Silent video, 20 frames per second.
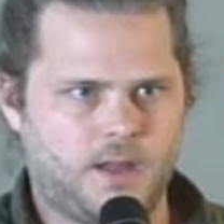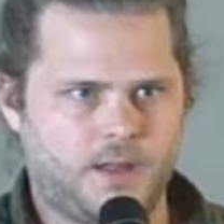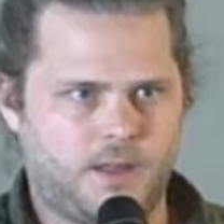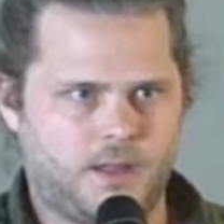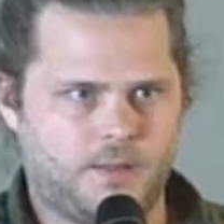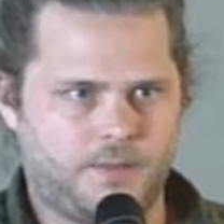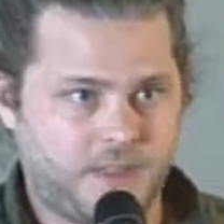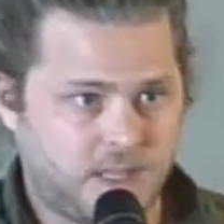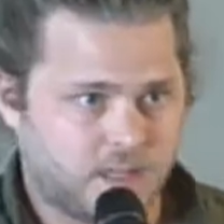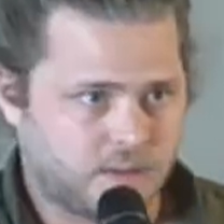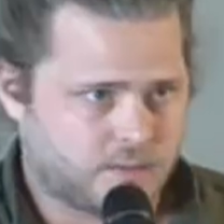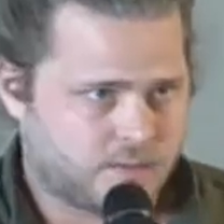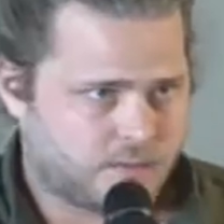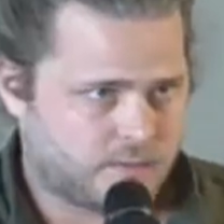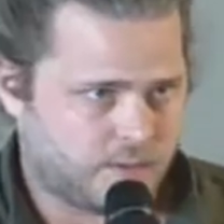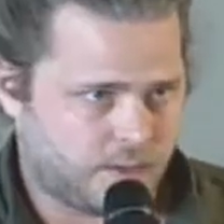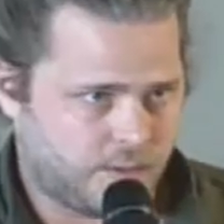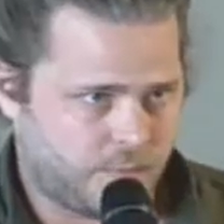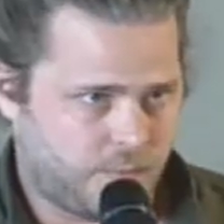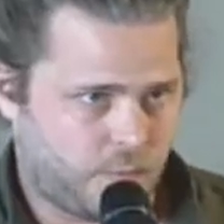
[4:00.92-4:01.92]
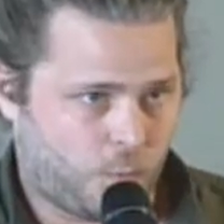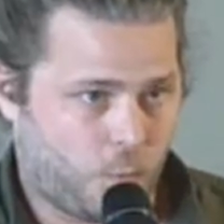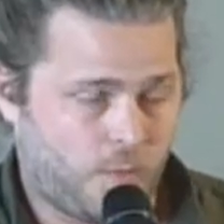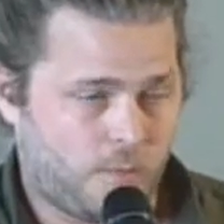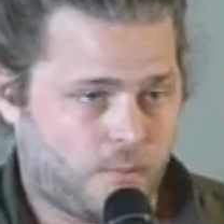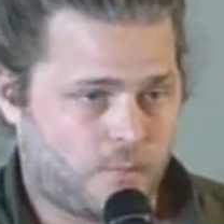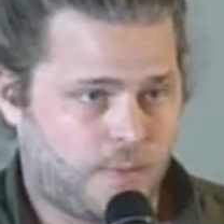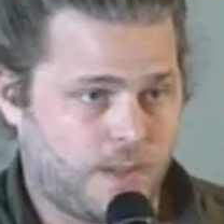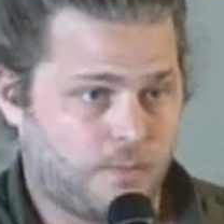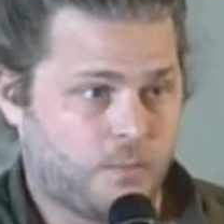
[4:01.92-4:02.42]
think, that
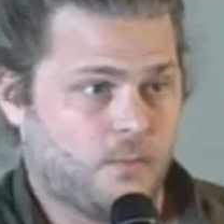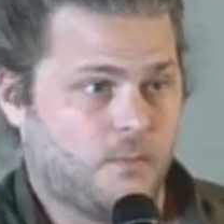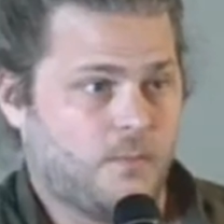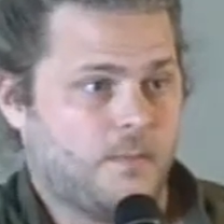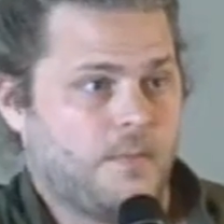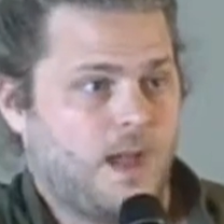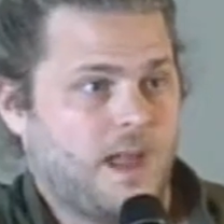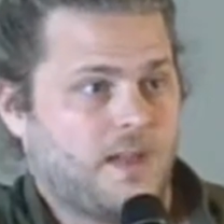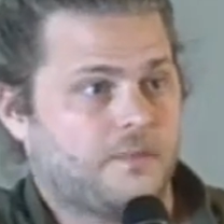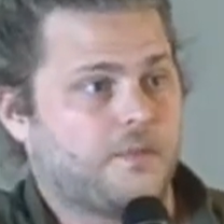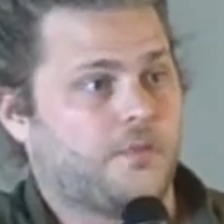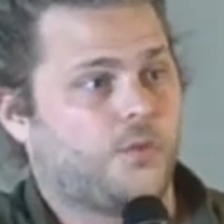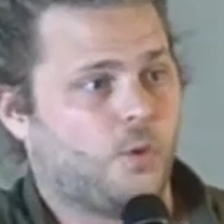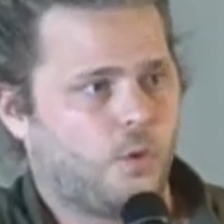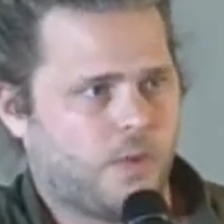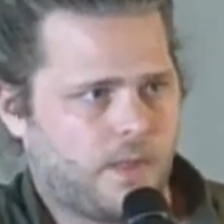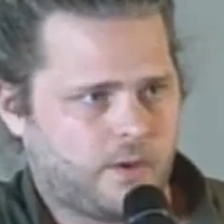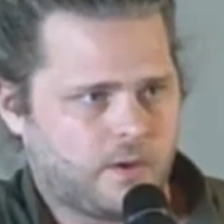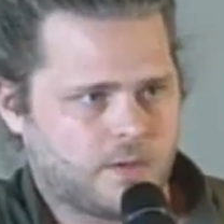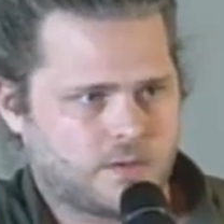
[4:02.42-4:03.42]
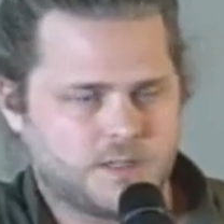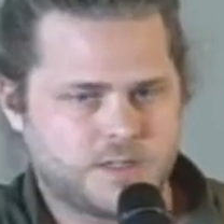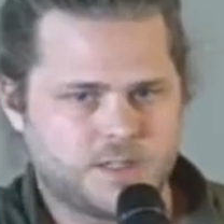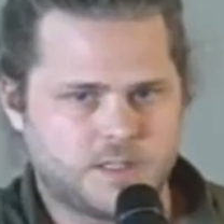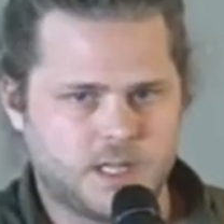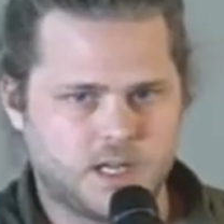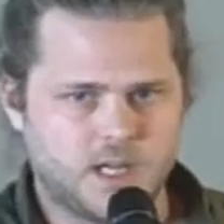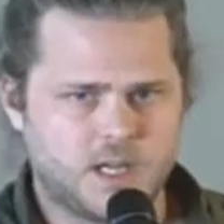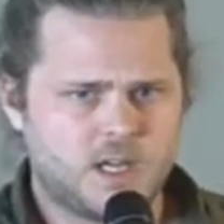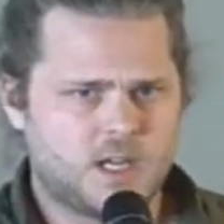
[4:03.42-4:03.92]
what people may have thought they're
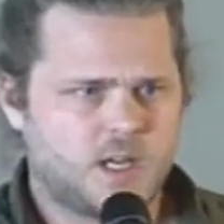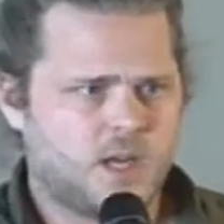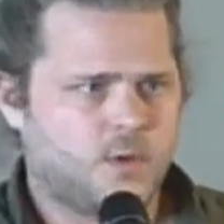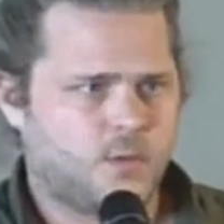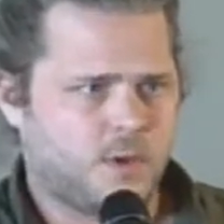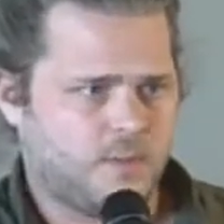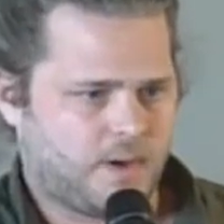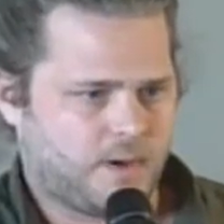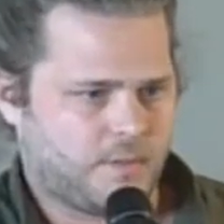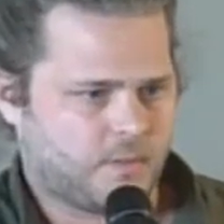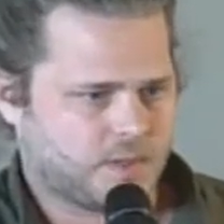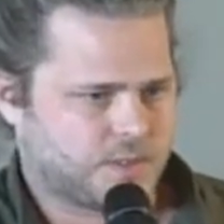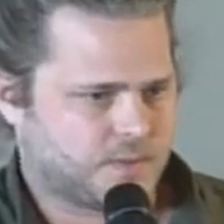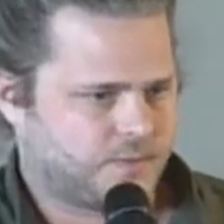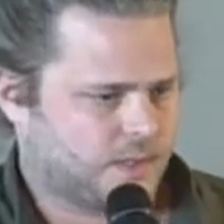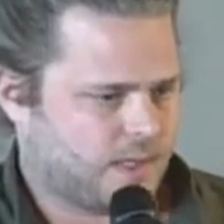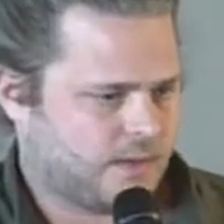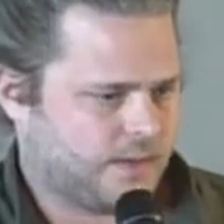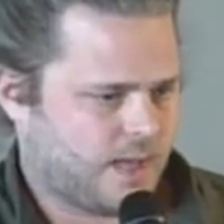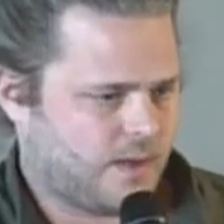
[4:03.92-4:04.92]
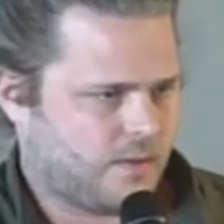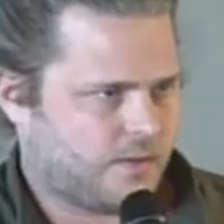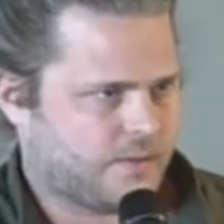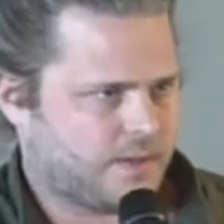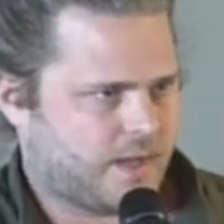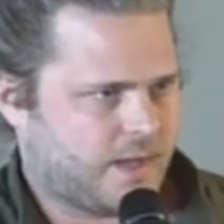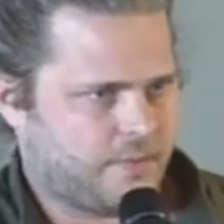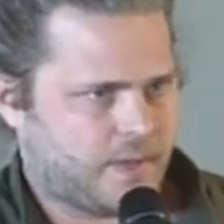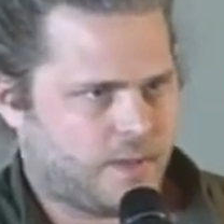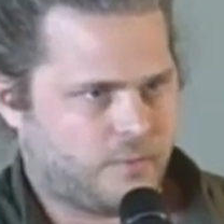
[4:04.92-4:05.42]
interested in. We pretty much found out
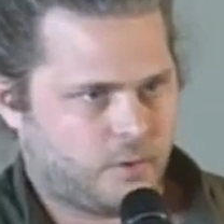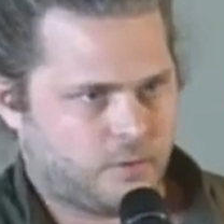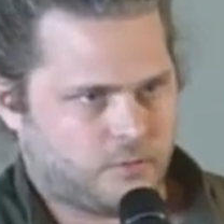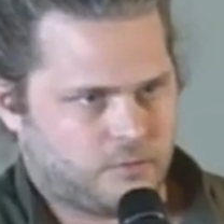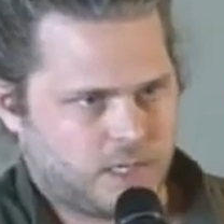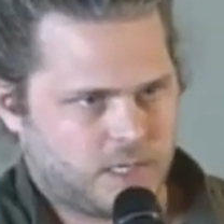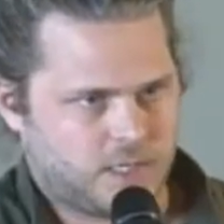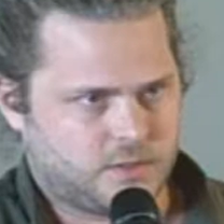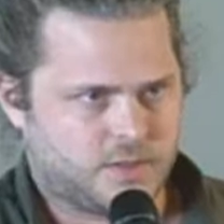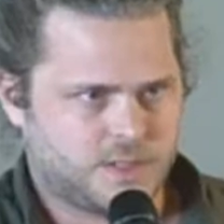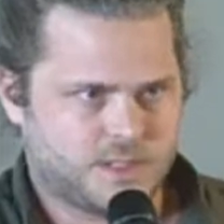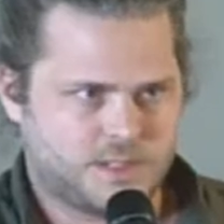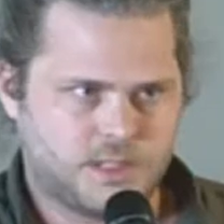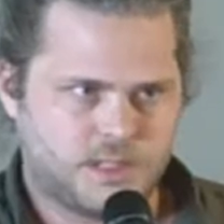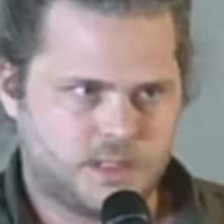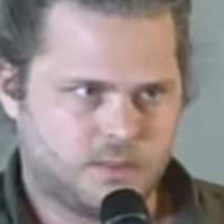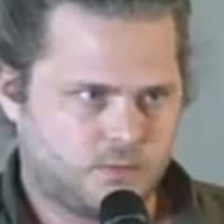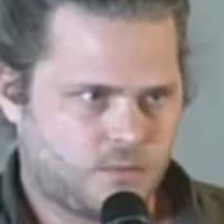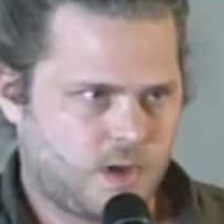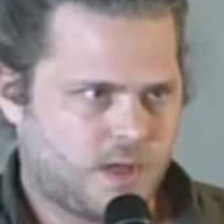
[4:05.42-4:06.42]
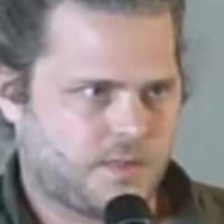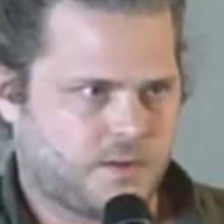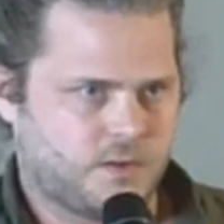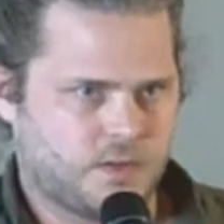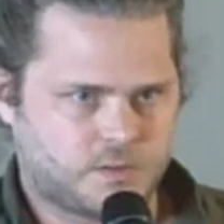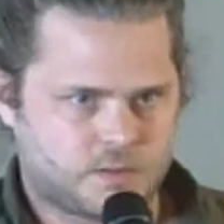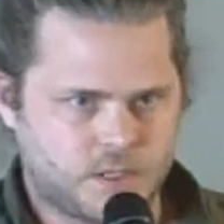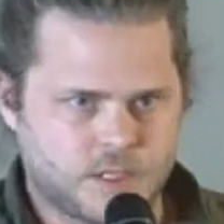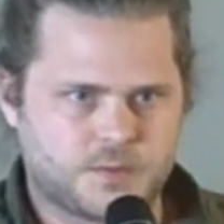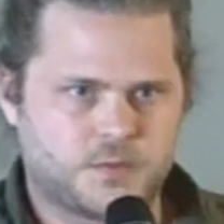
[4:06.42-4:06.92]
that people are really interested in weather and
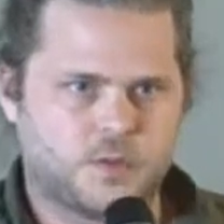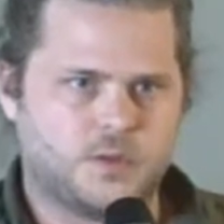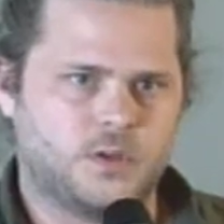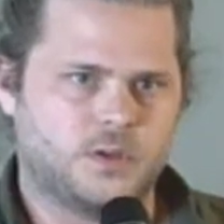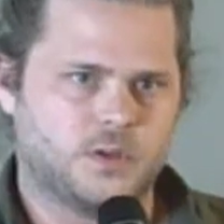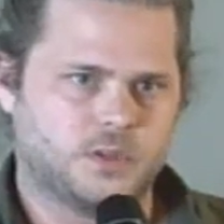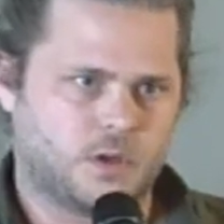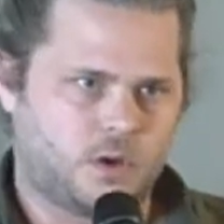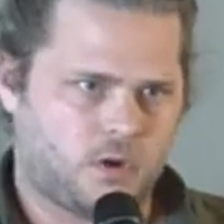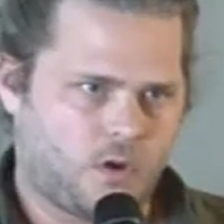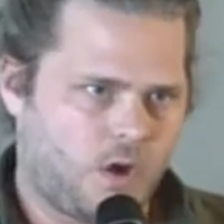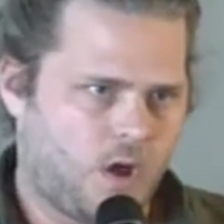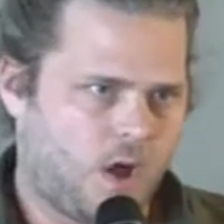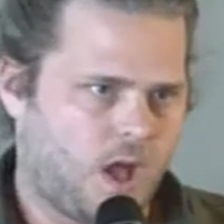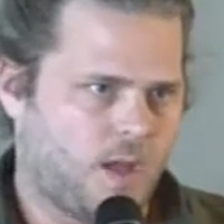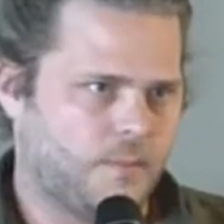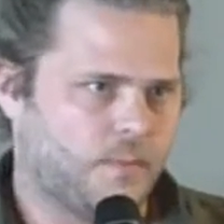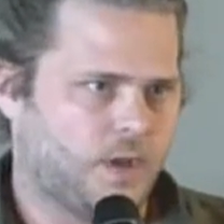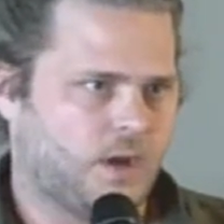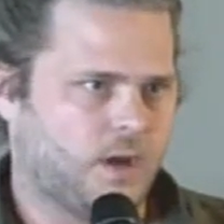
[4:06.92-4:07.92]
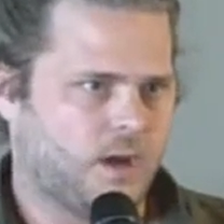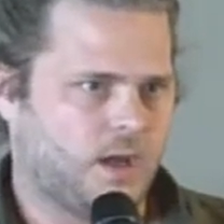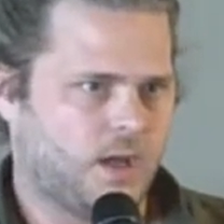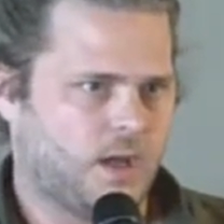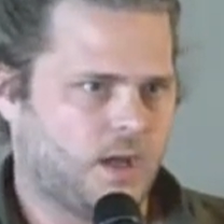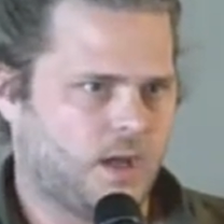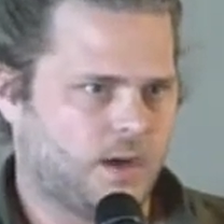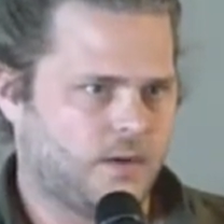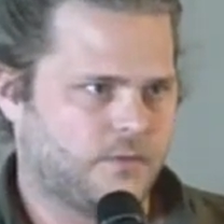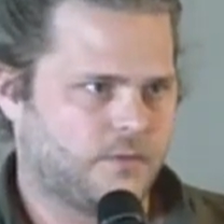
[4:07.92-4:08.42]
transport news and crime
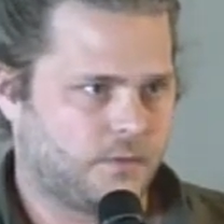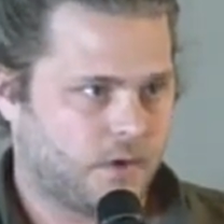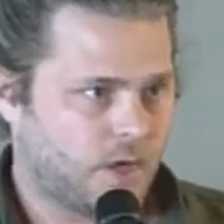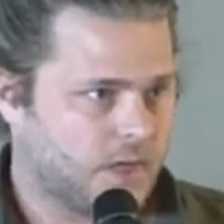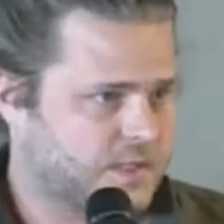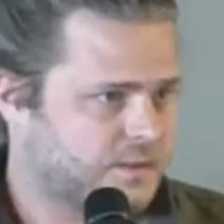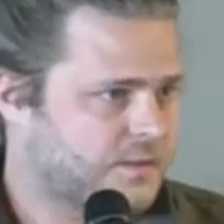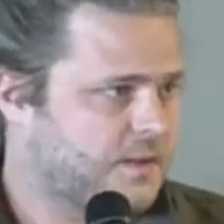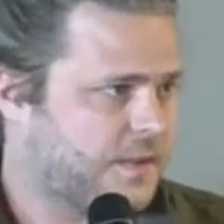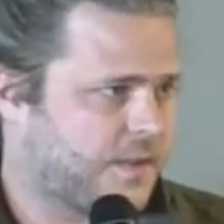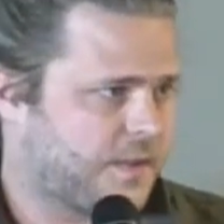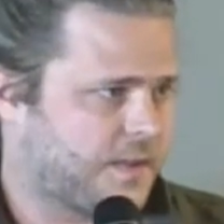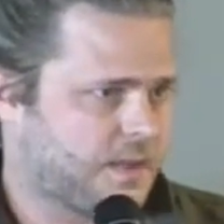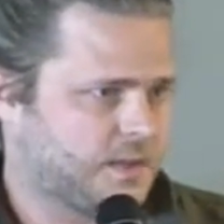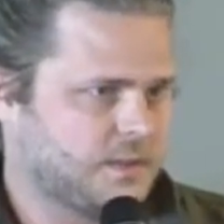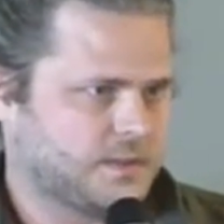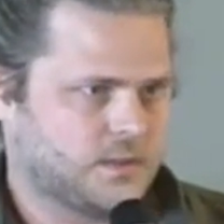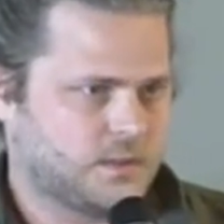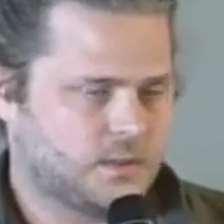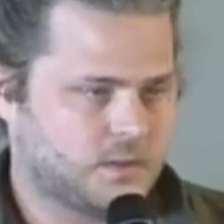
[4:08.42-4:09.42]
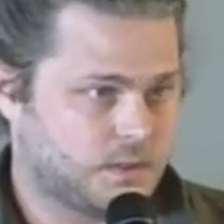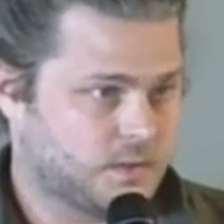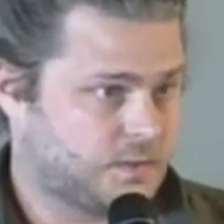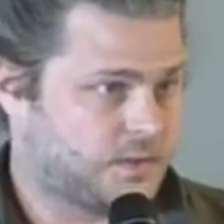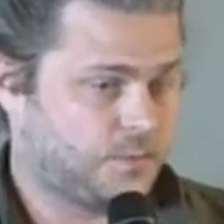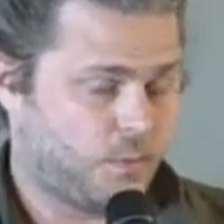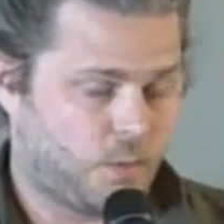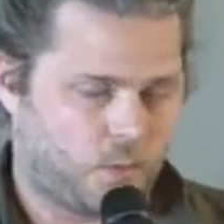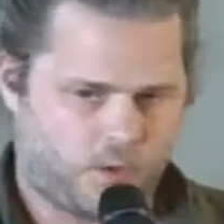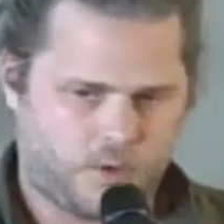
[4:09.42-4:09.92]
and a variety of other things, and
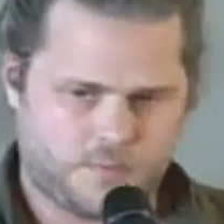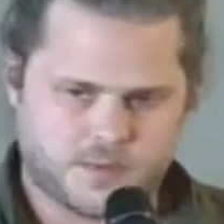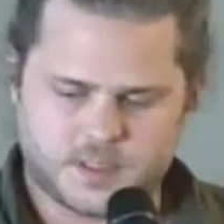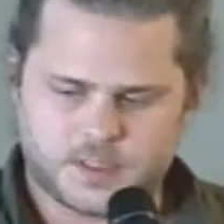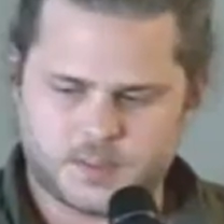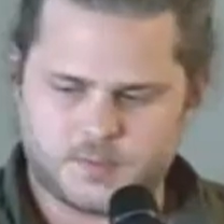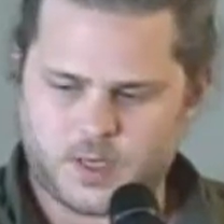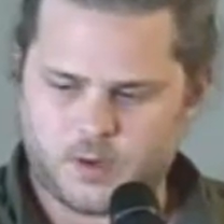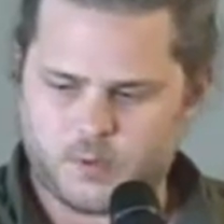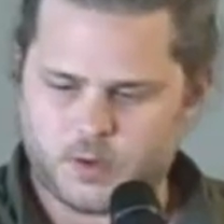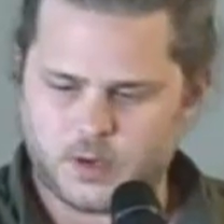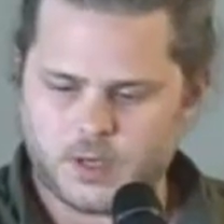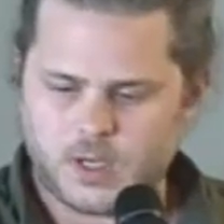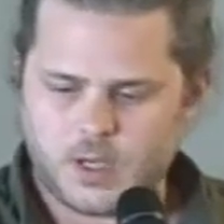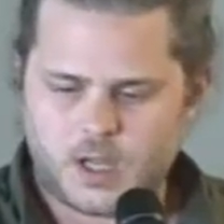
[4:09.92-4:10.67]
sport obviously is a big one.